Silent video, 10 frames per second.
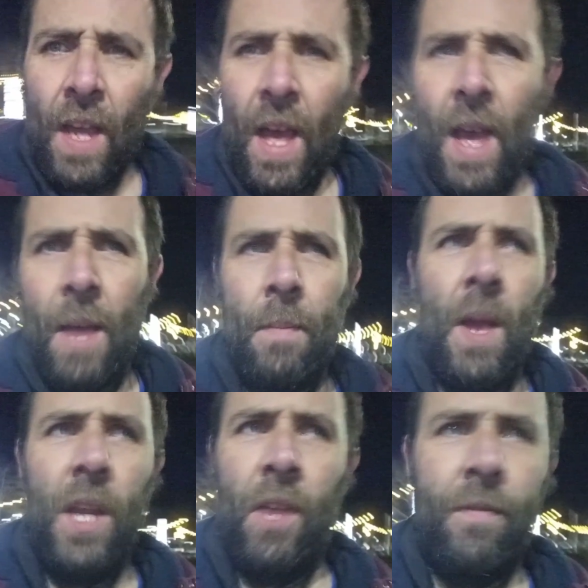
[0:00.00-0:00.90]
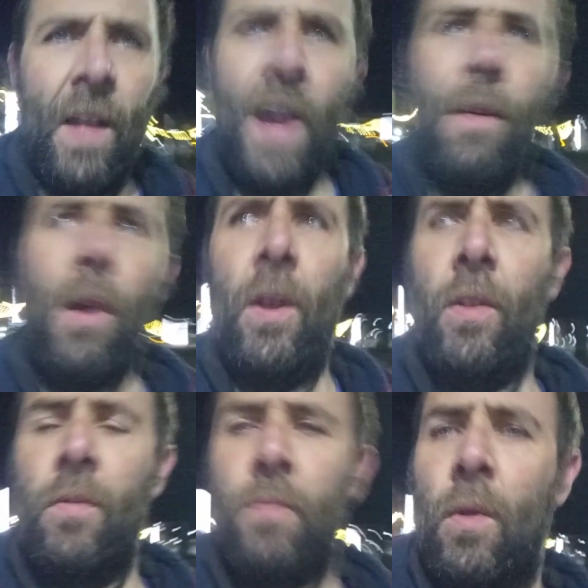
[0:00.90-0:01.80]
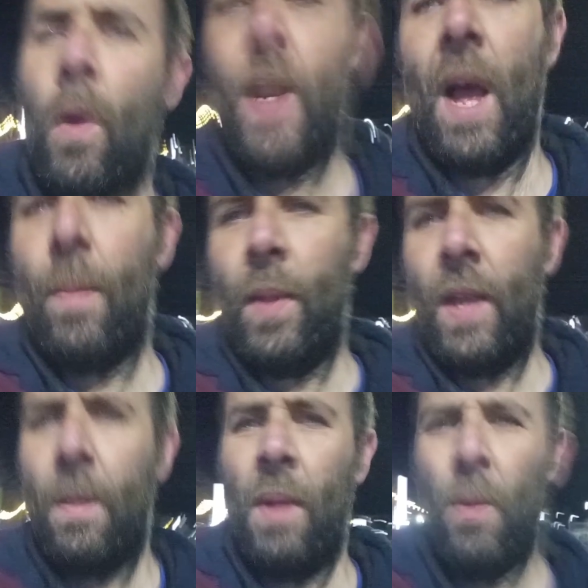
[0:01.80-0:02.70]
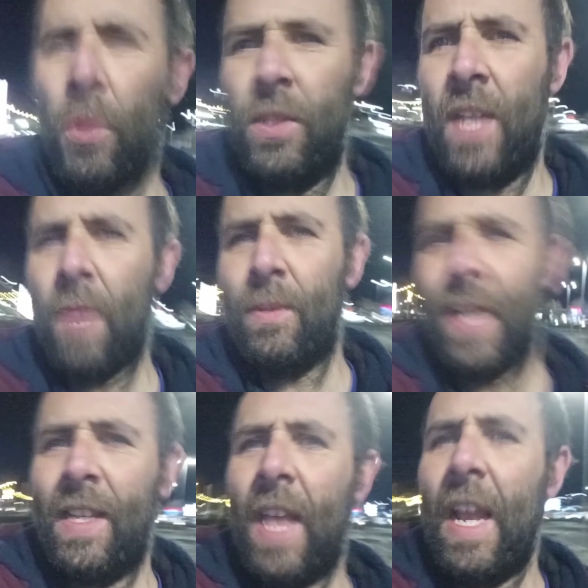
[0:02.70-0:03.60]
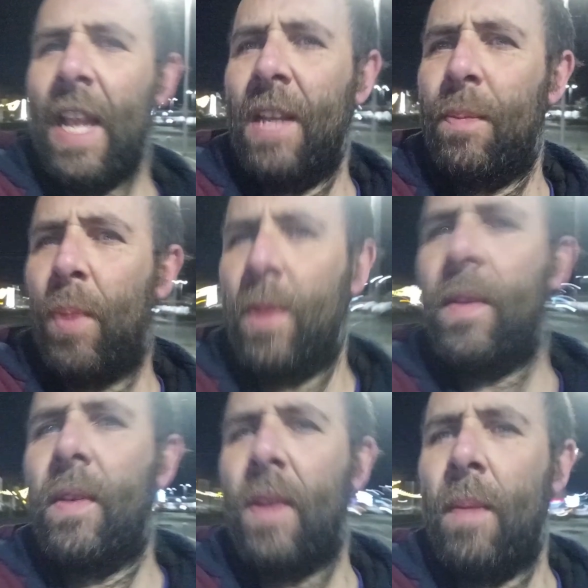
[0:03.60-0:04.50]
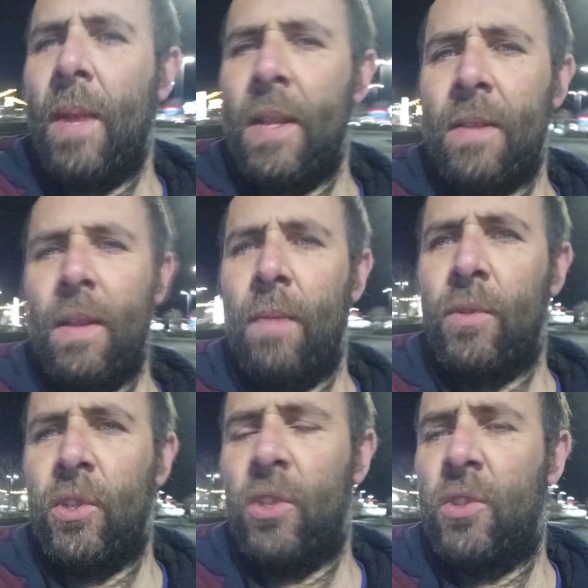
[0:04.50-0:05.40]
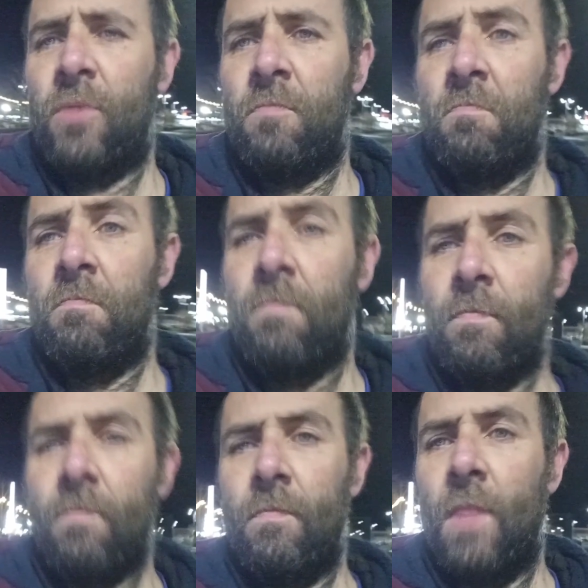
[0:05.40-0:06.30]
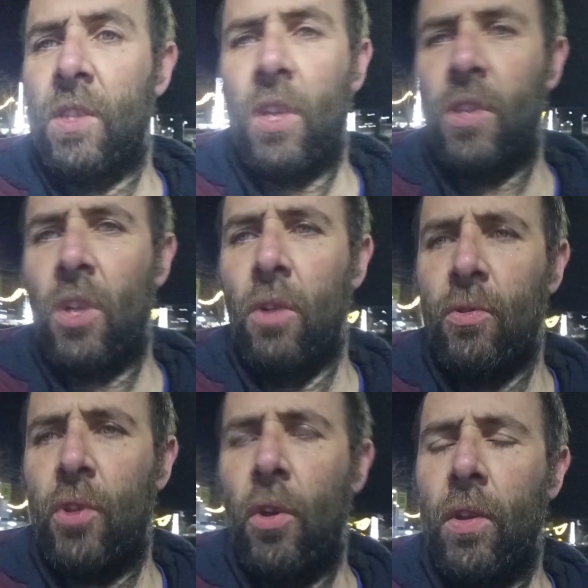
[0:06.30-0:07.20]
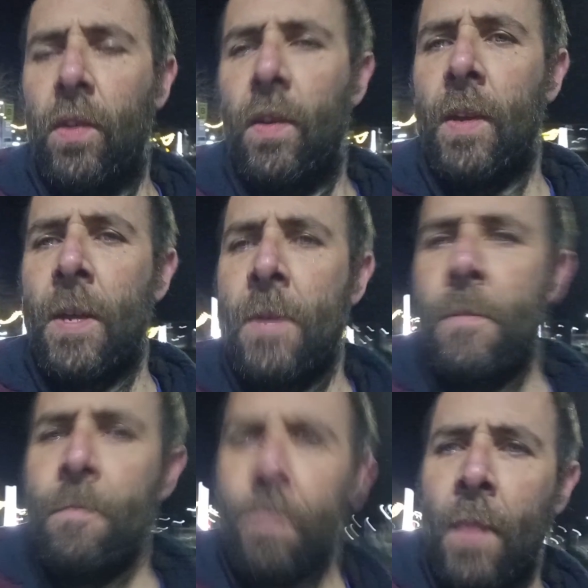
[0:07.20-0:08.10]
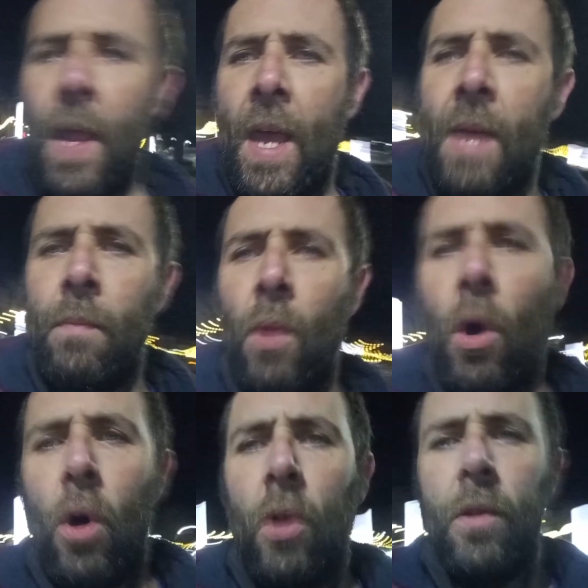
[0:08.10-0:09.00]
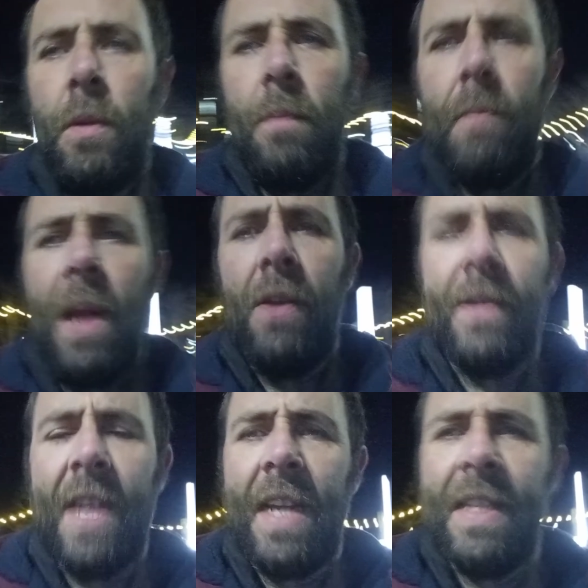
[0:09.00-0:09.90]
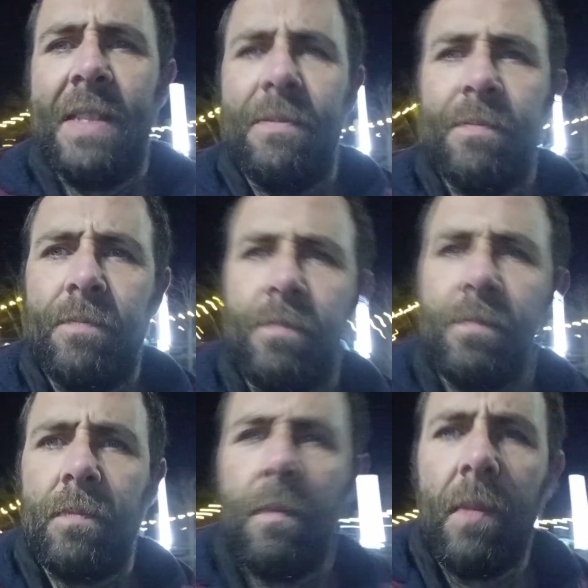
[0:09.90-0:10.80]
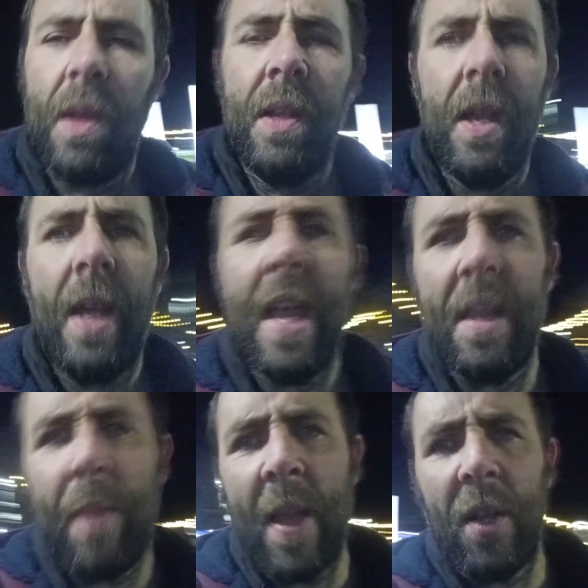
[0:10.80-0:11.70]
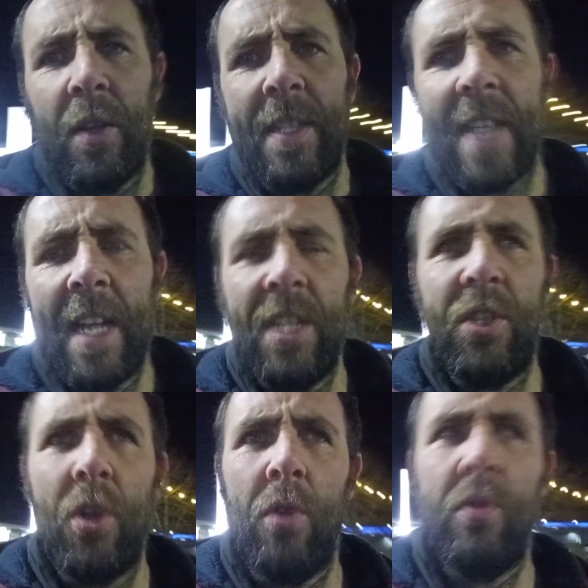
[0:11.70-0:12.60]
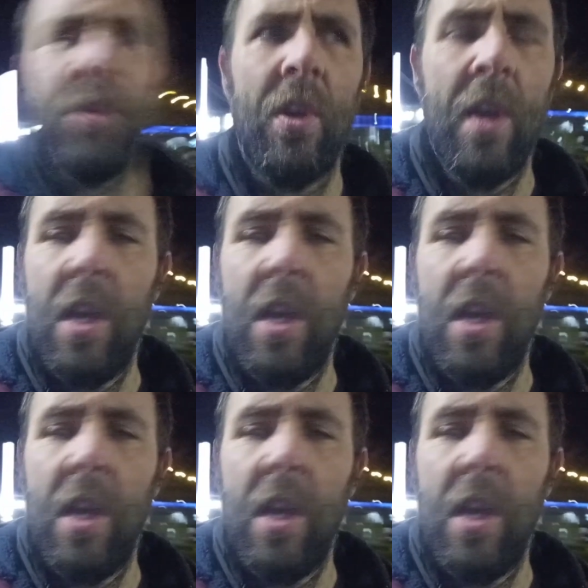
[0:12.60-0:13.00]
and you could fly around quite happily. I mean, I wouldn't say it was like daylight, but I mean, it was as close to it. On manual settings, again, depending on the settings you chose,